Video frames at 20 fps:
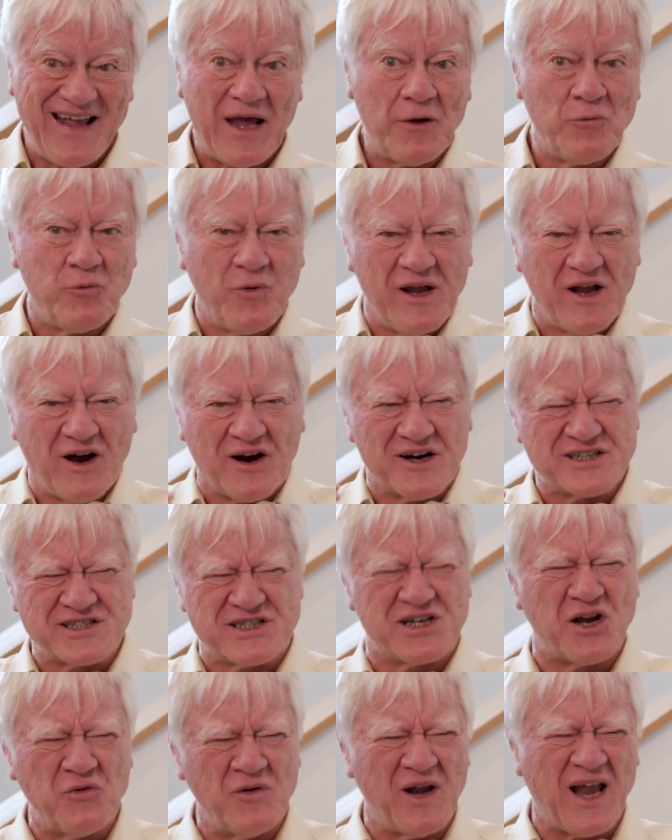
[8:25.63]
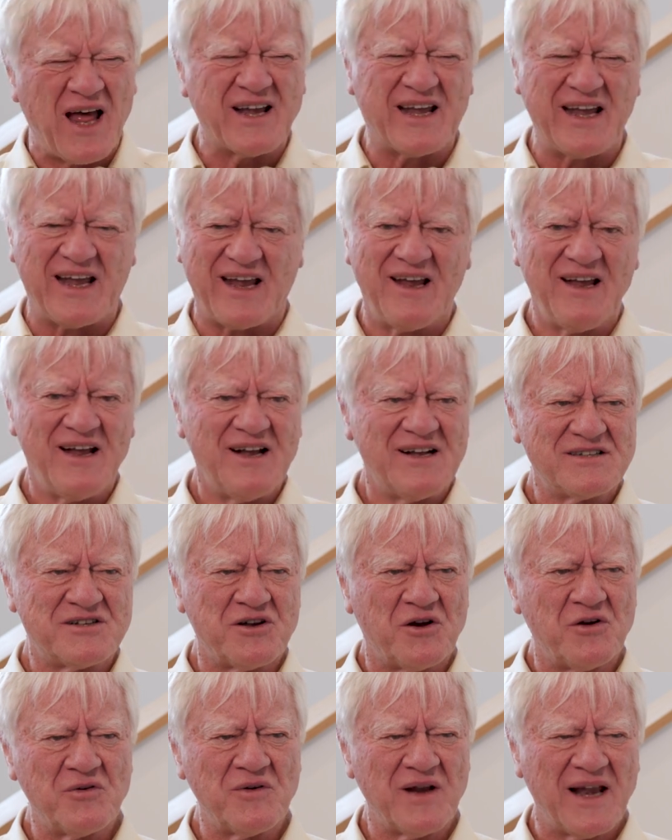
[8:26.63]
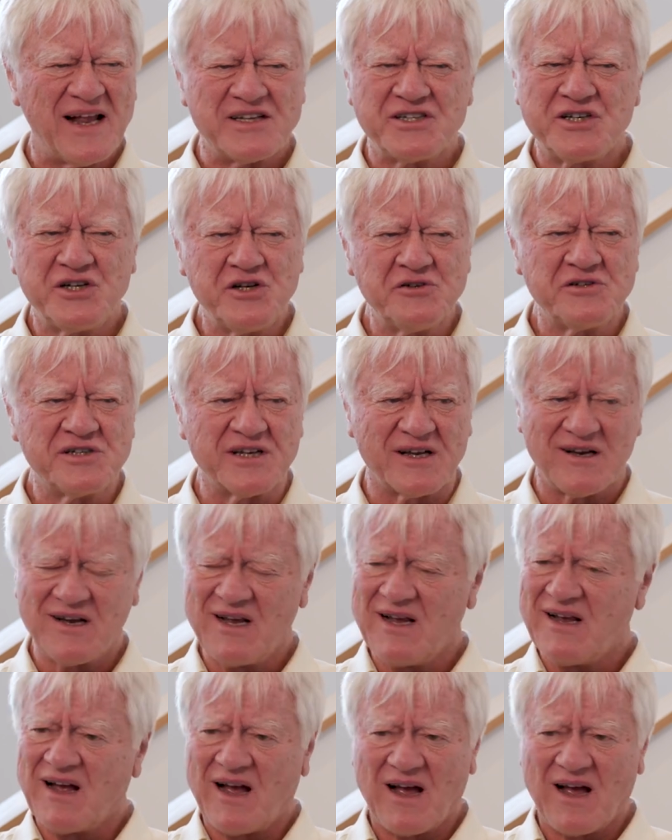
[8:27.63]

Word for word: And we are so lucky. So let's use it.